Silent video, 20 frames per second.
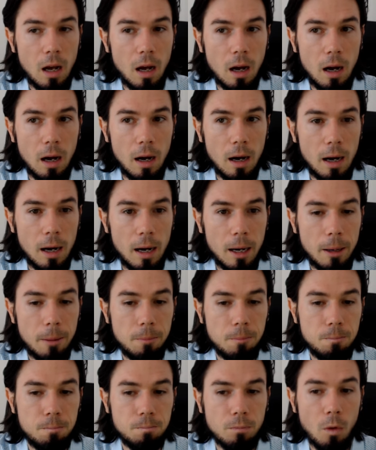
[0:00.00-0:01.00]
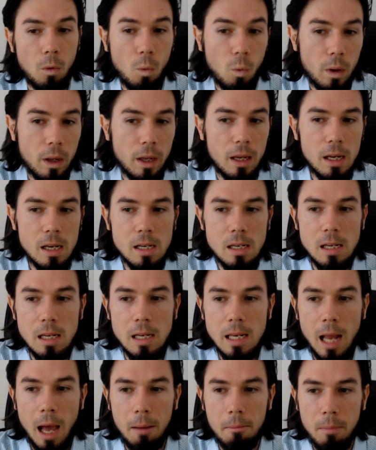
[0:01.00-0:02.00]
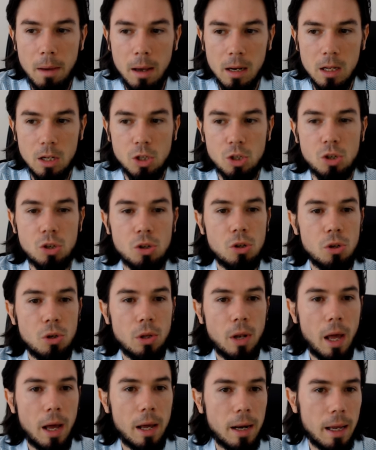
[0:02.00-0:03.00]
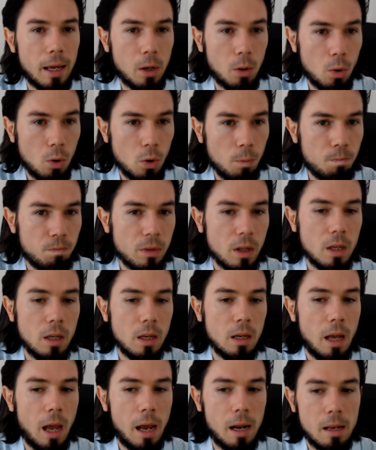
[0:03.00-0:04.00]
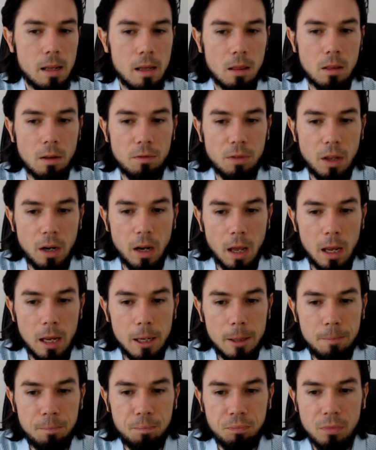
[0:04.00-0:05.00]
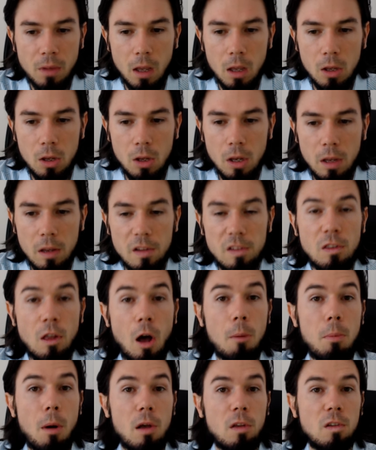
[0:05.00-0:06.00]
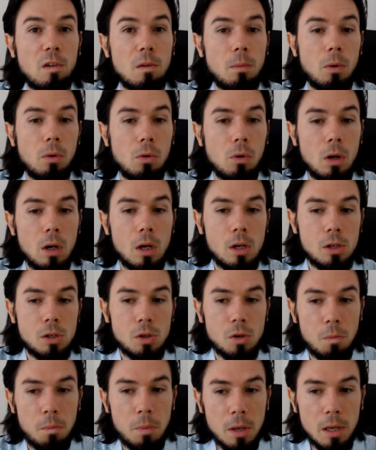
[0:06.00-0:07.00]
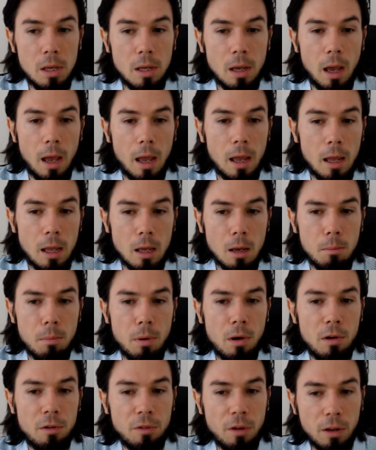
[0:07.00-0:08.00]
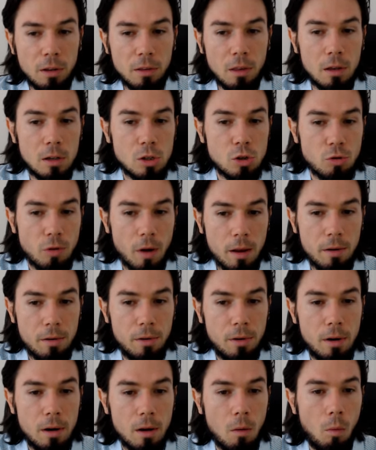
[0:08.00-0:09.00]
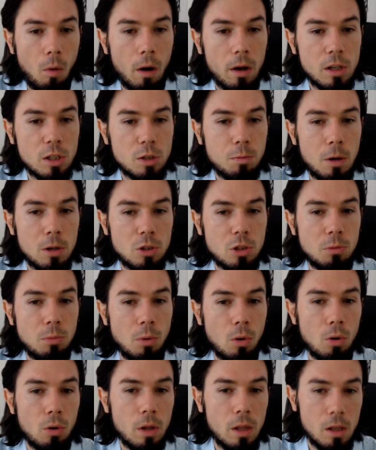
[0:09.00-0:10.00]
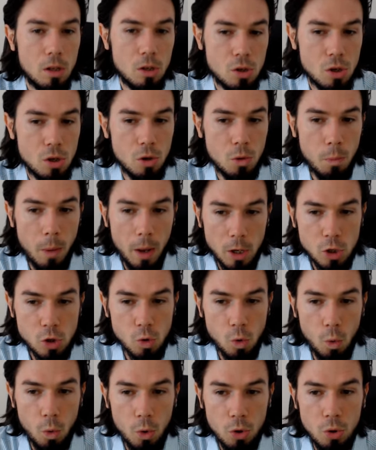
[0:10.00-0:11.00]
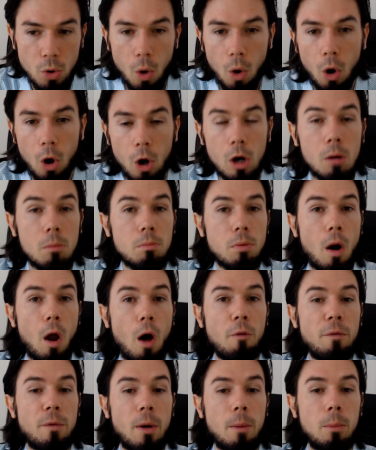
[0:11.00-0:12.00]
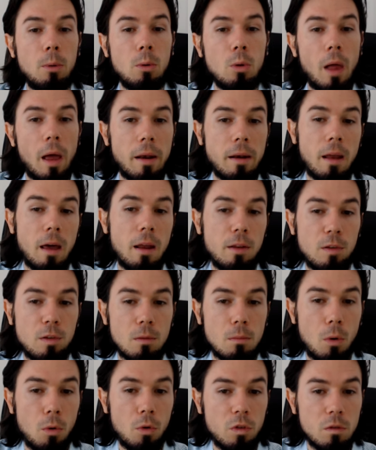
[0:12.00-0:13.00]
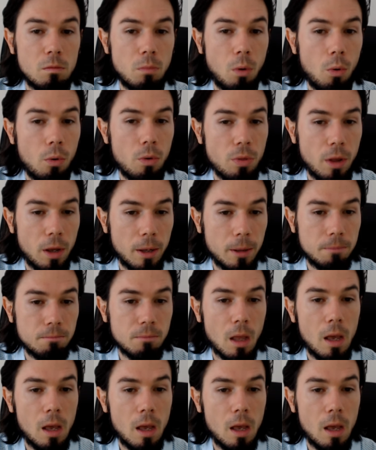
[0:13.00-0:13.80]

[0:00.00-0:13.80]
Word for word: Um, we did not manage to do that at all. At the end of the day, it is not possible to be a perfect trader. What is possible to make sure you are profitable, and that is the most important thing.